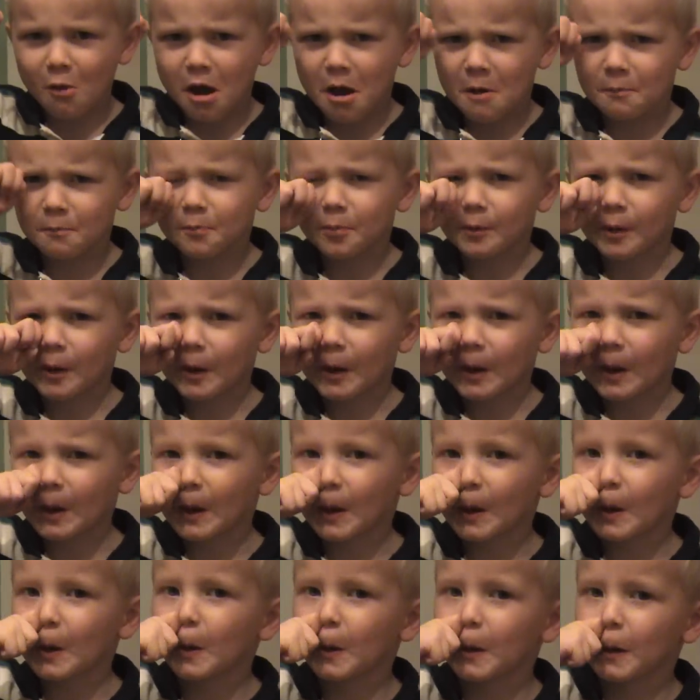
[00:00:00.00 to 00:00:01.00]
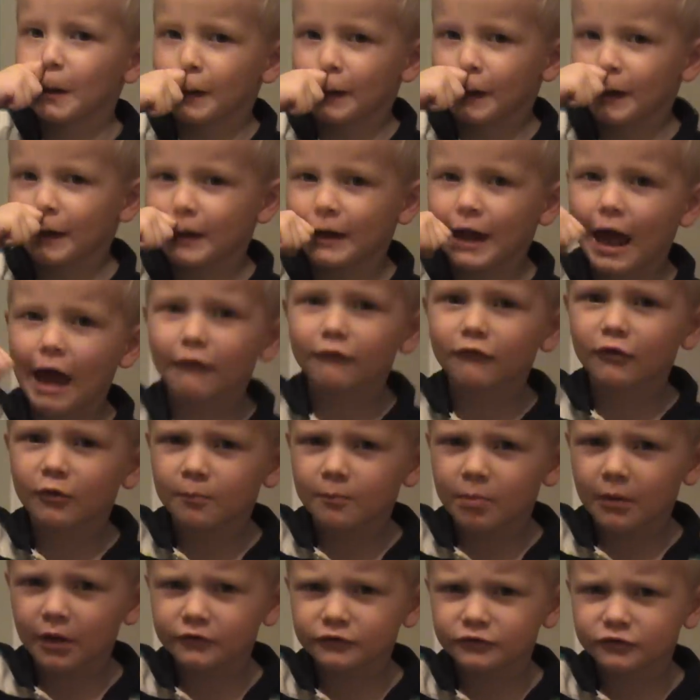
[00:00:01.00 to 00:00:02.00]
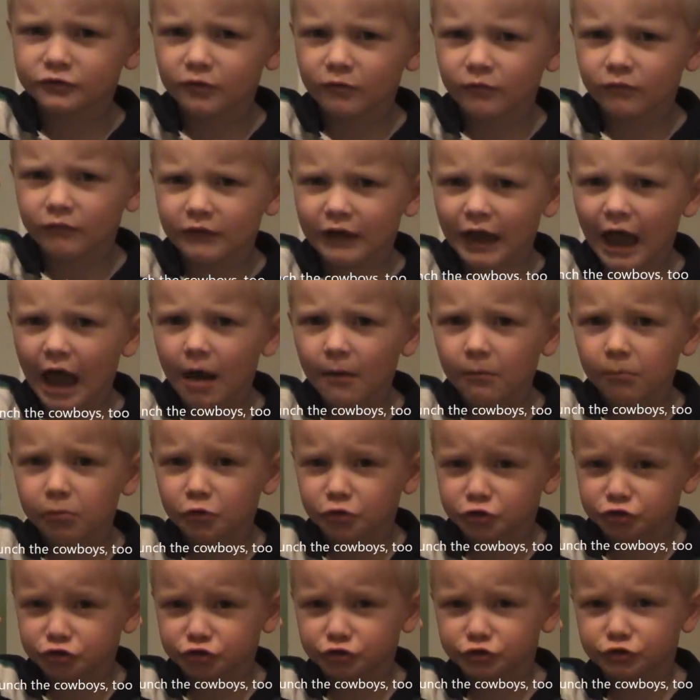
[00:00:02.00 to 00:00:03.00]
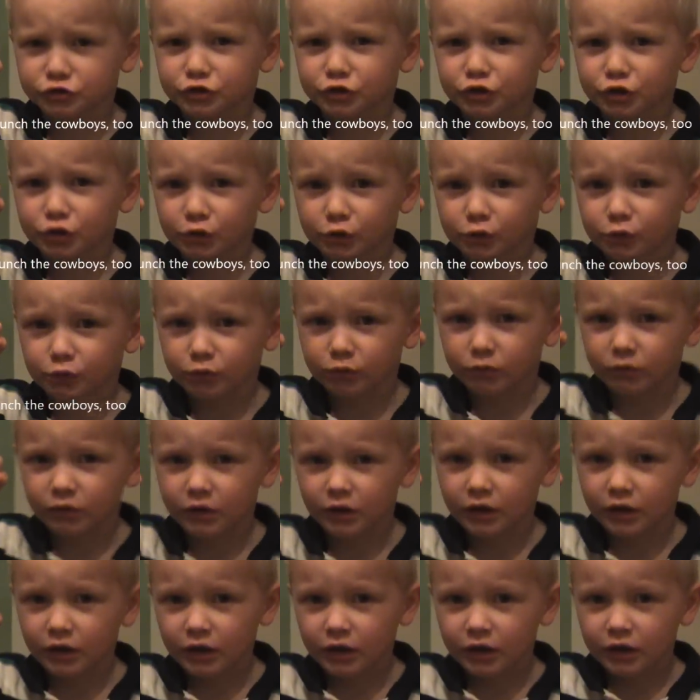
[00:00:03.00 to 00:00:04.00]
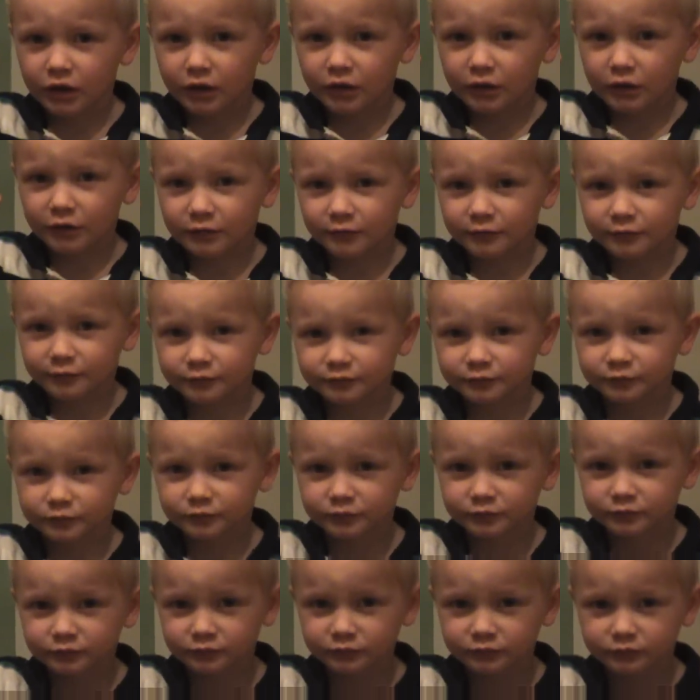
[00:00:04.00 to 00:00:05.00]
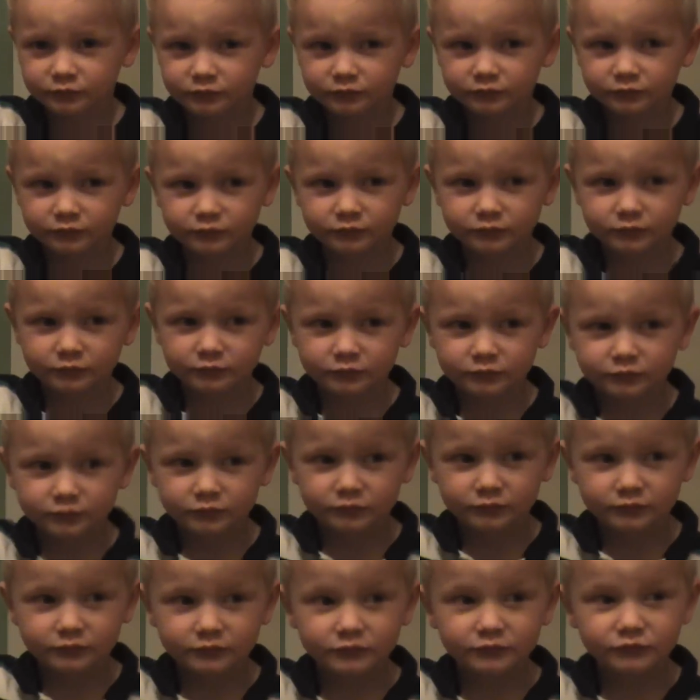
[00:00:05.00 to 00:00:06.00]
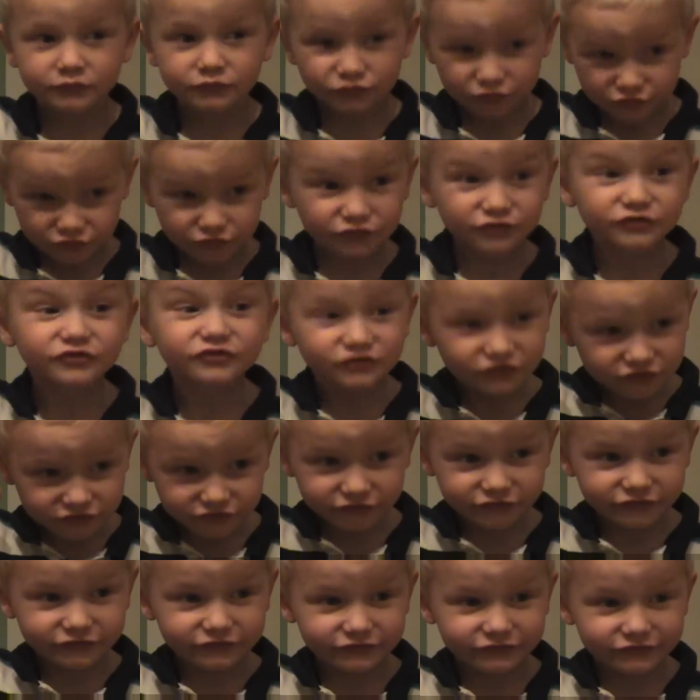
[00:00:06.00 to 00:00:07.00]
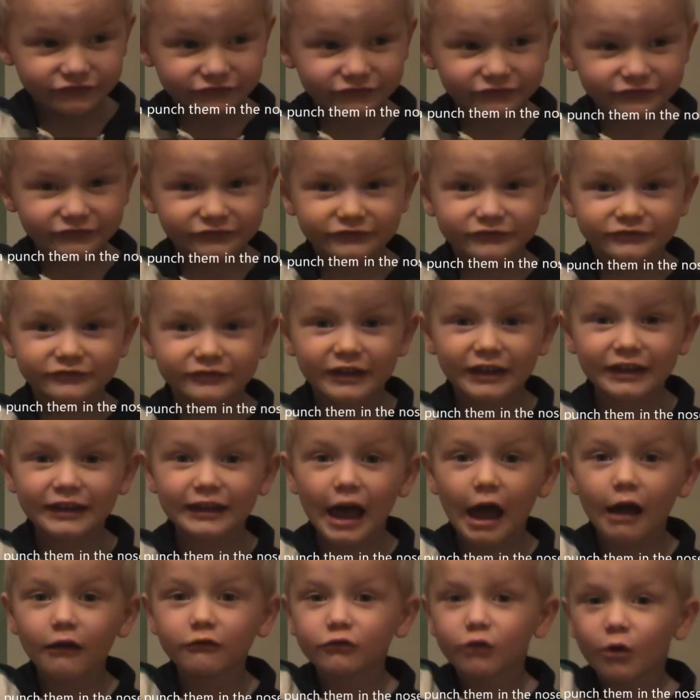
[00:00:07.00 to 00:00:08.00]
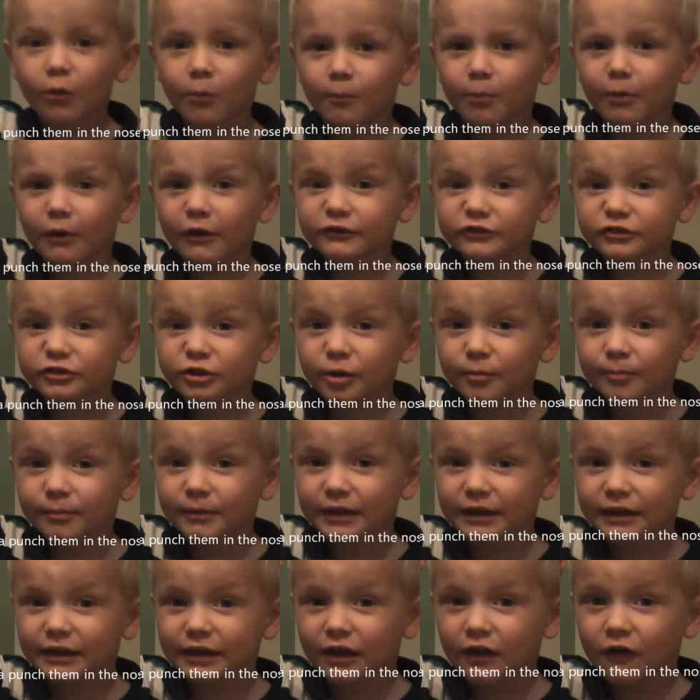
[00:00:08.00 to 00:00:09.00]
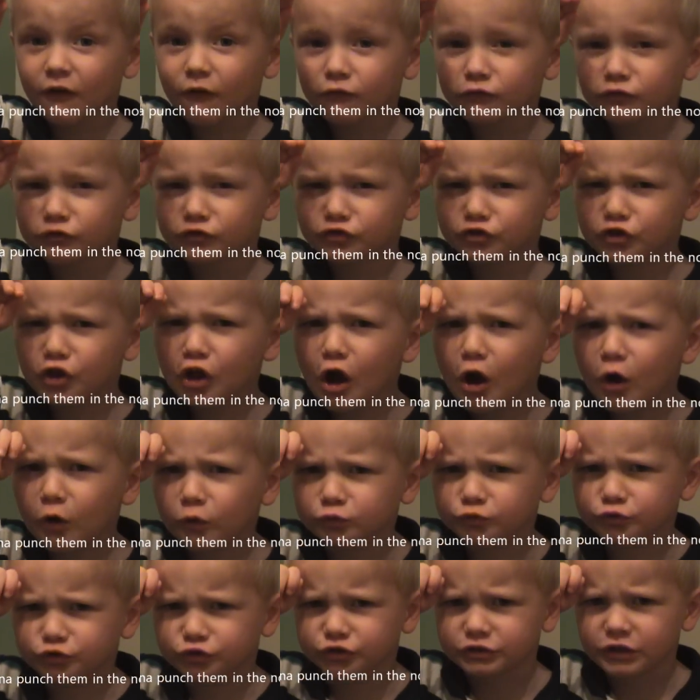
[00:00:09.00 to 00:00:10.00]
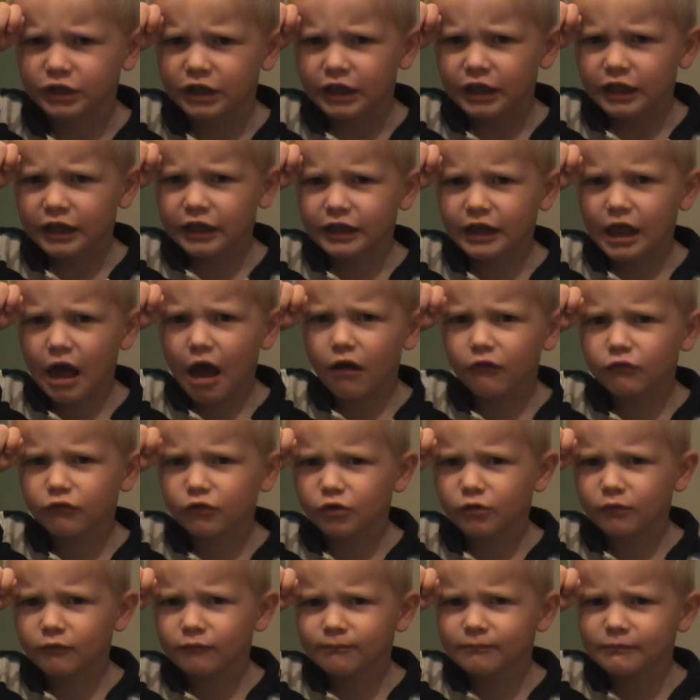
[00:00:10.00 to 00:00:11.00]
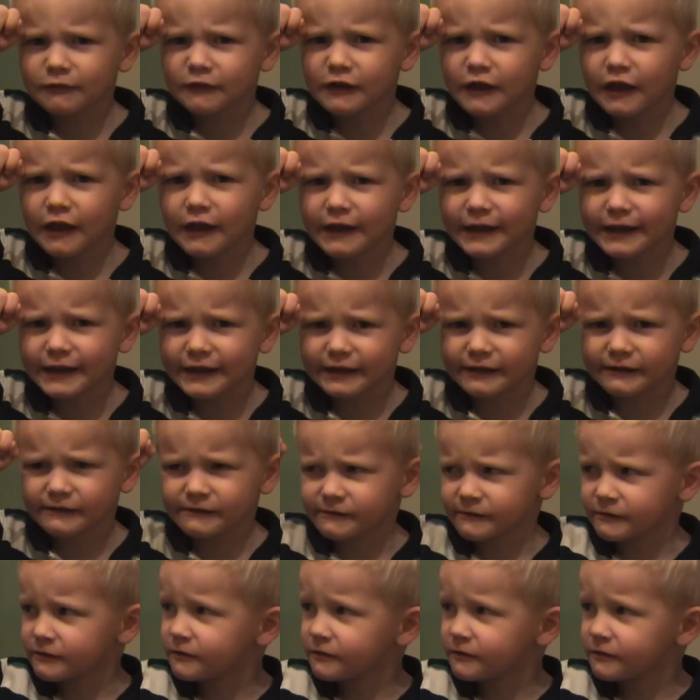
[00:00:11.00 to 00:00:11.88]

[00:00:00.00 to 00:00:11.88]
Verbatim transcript: up. and I will punch some cowboys too. Red Sox. and I can punch them in the nose. Okay.